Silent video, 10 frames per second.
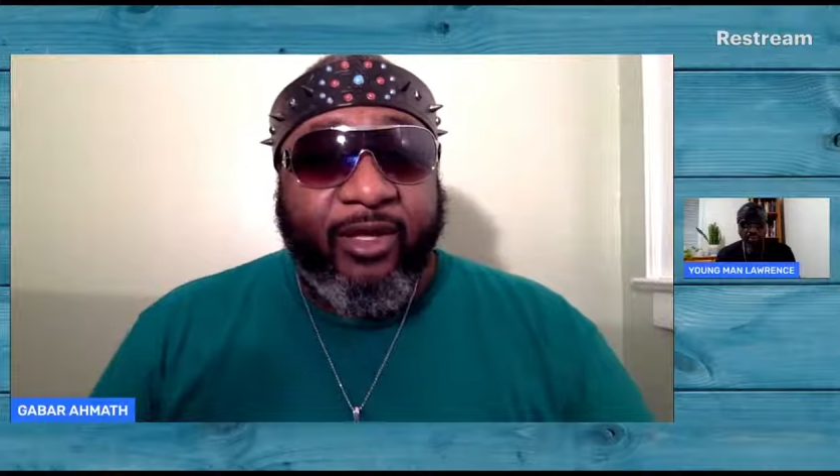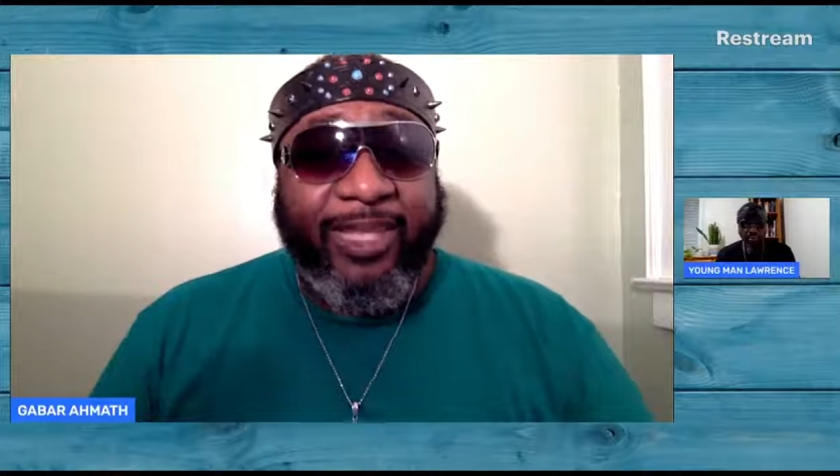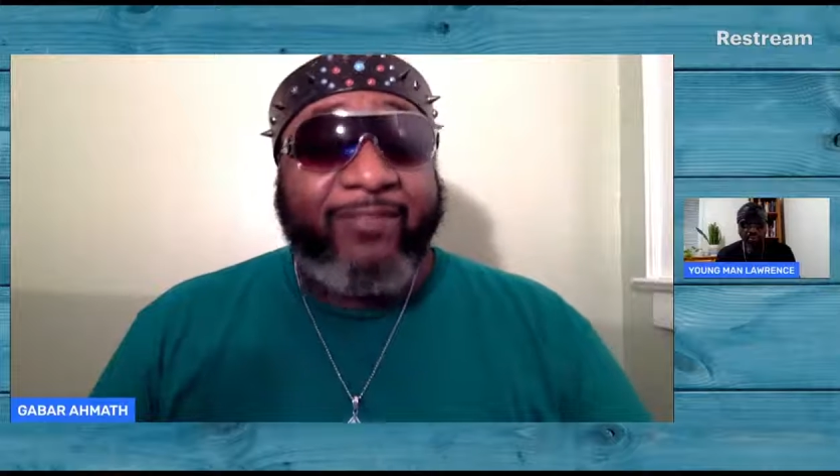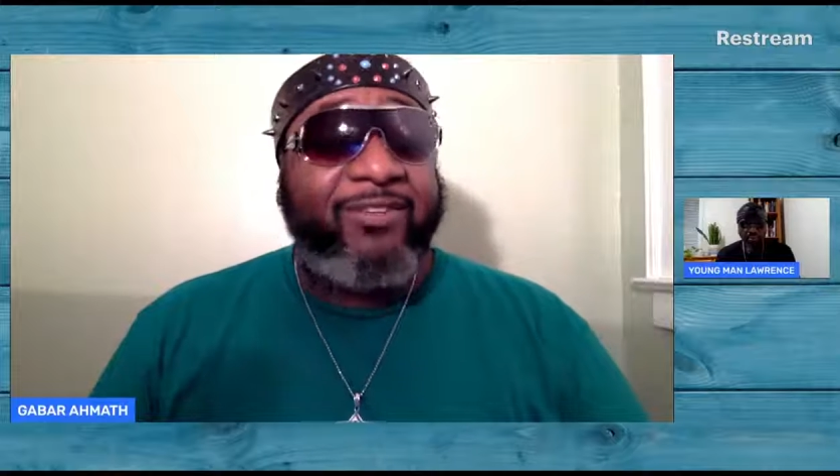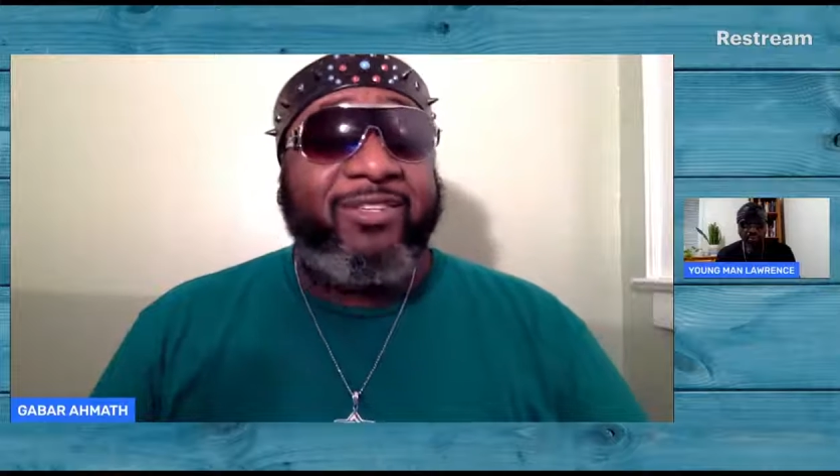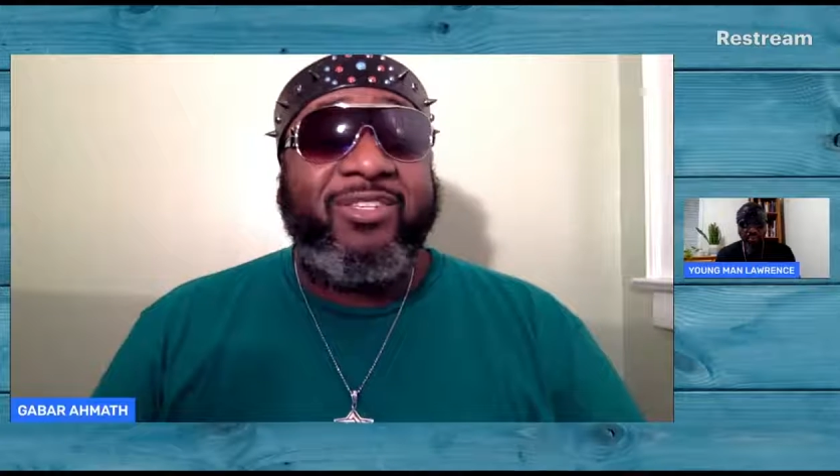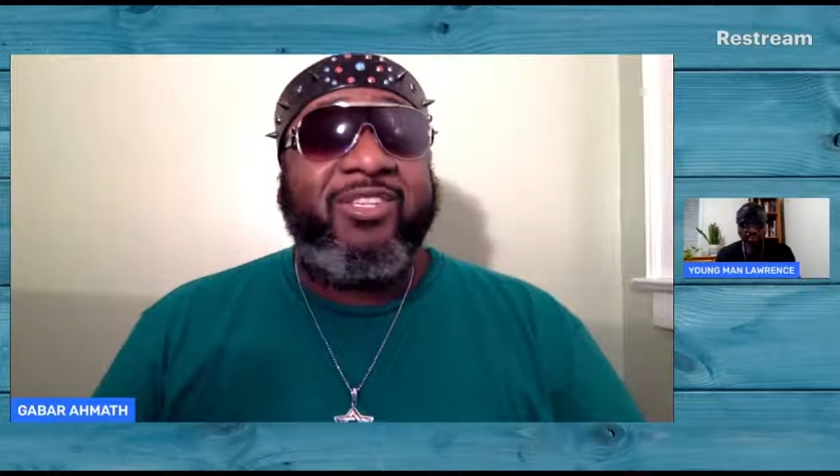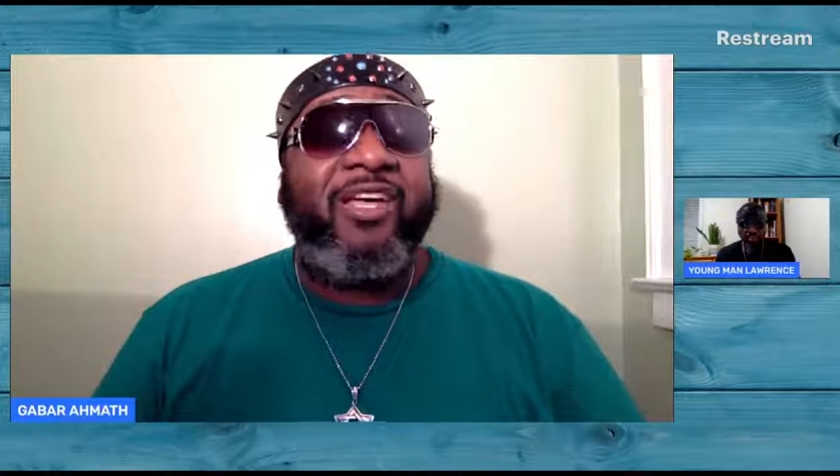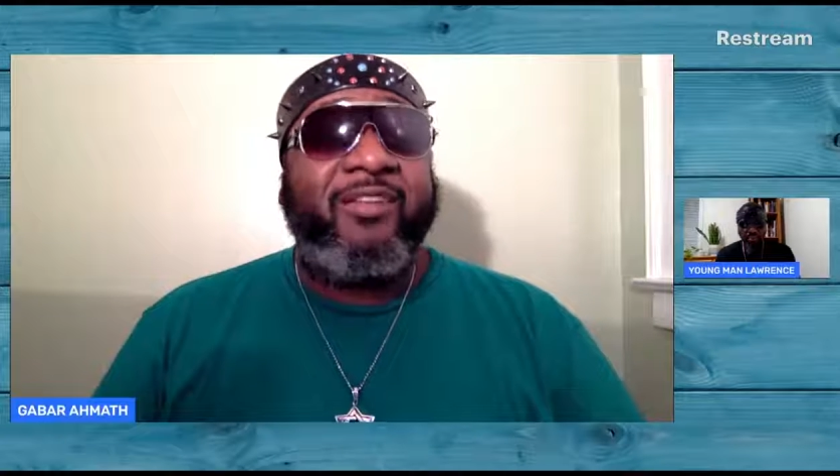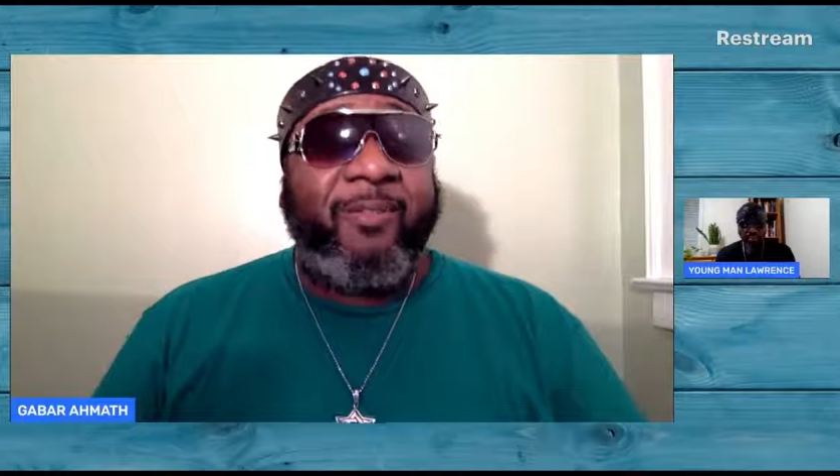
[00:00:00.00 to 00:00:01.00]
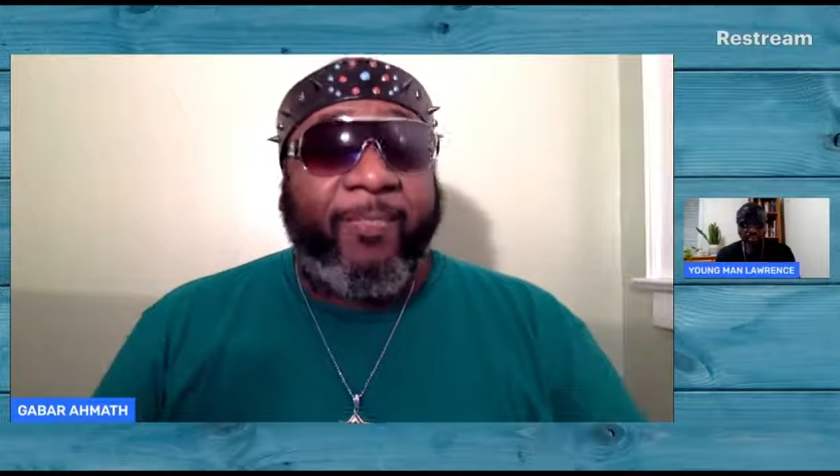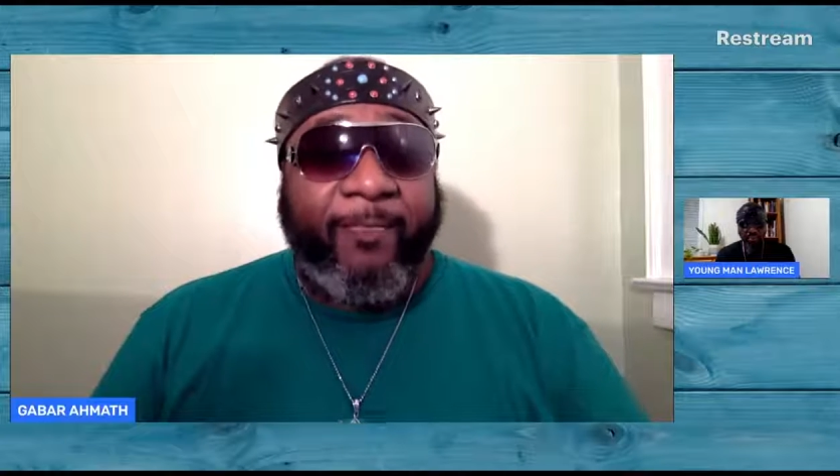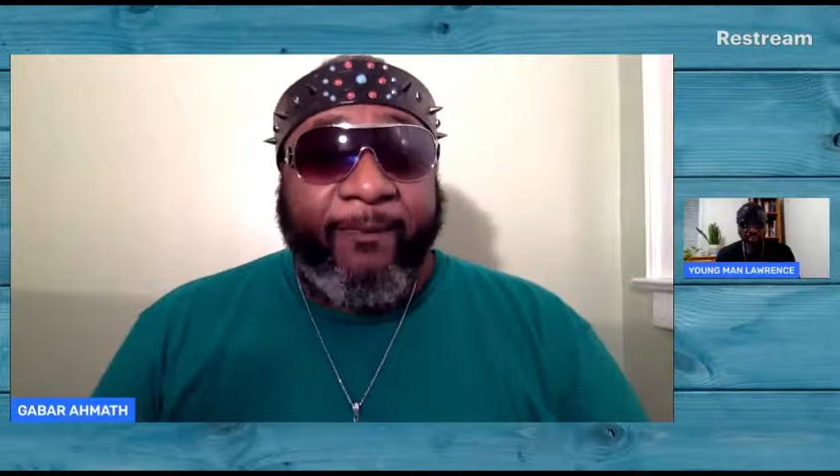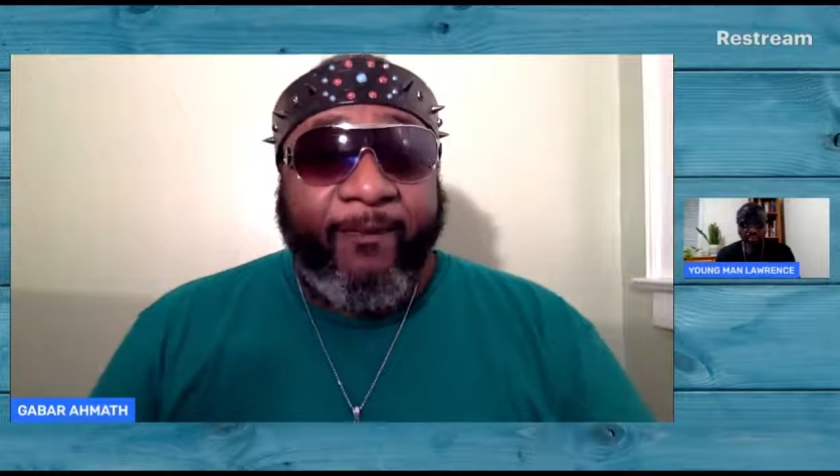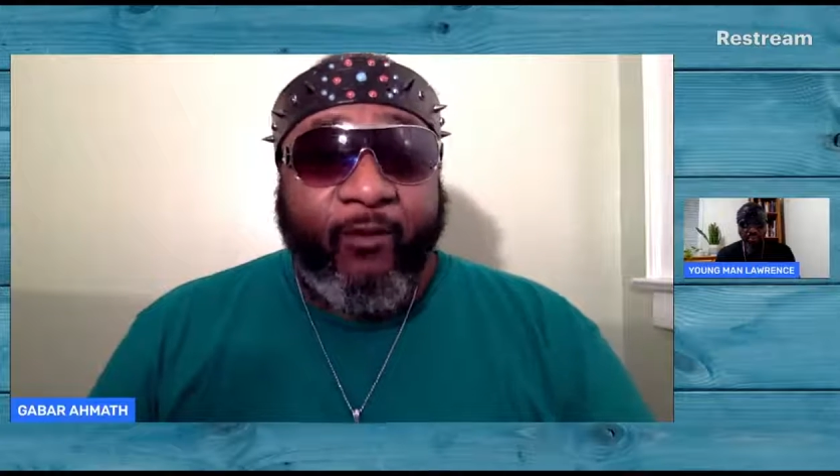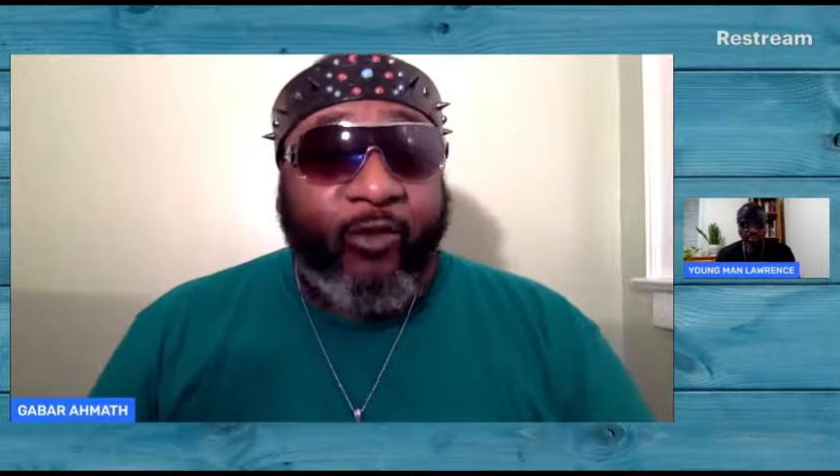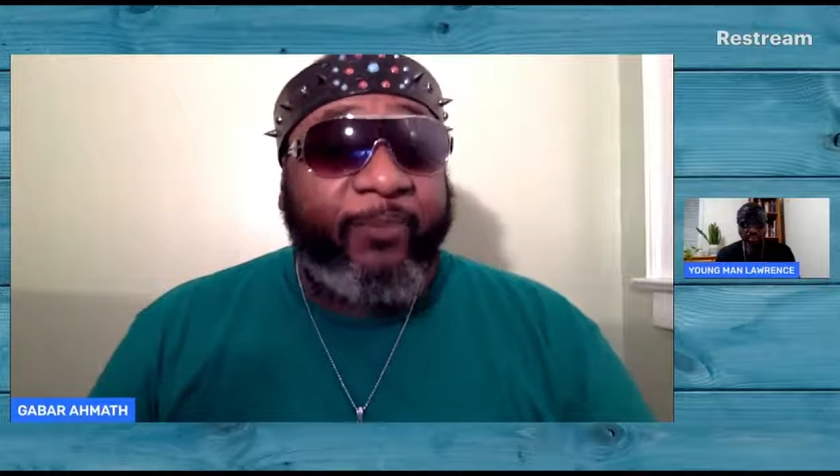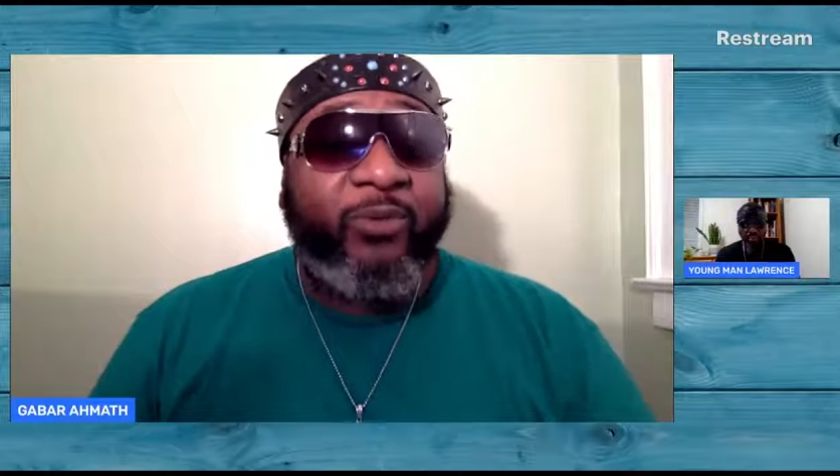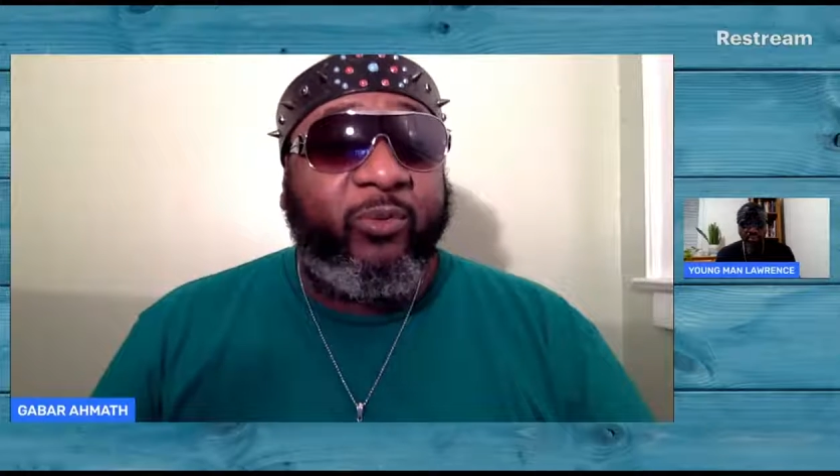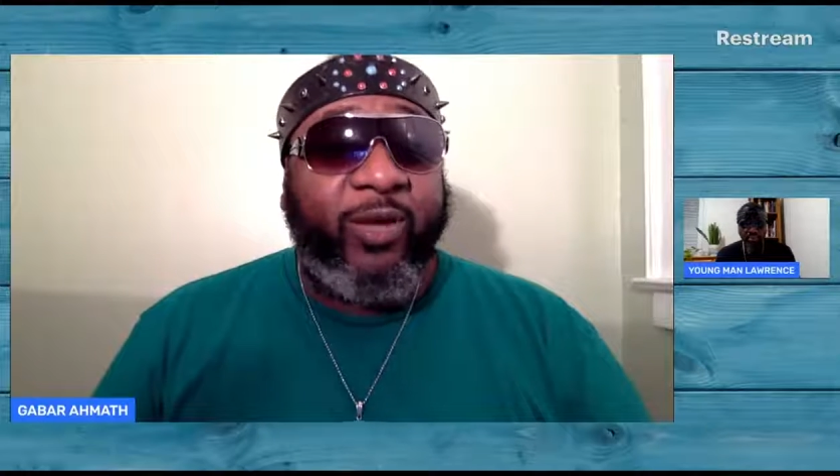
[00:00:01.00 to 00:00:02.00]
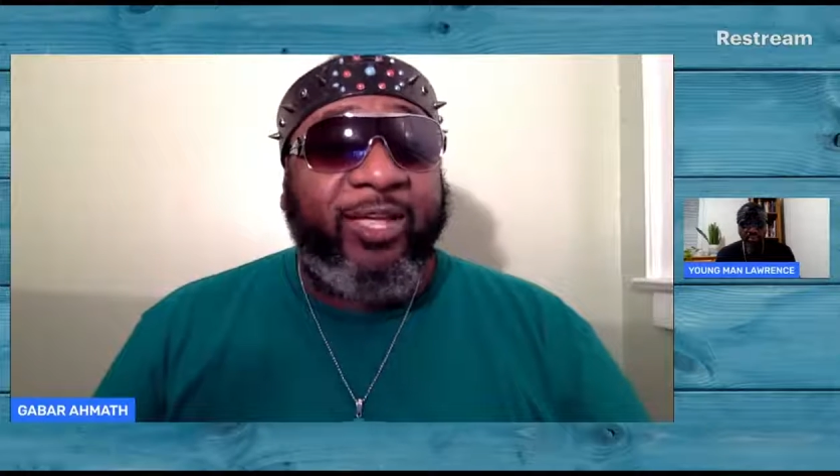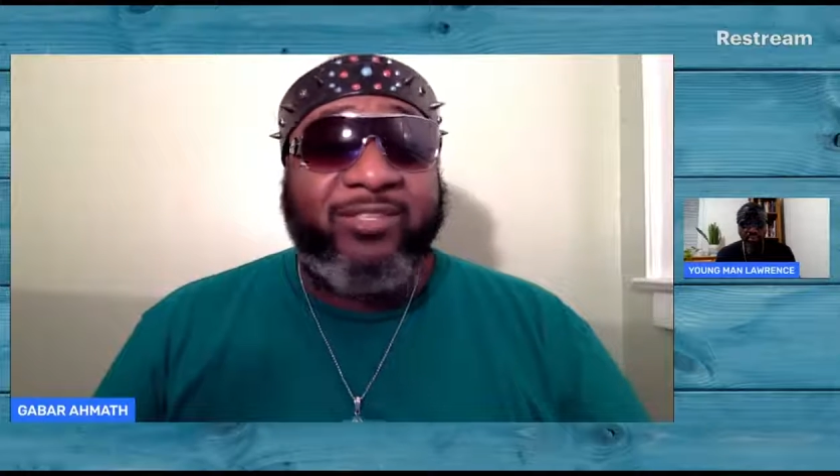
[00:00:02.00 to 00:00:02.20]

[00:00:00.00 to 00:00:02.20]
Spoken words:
even his son, ripped away.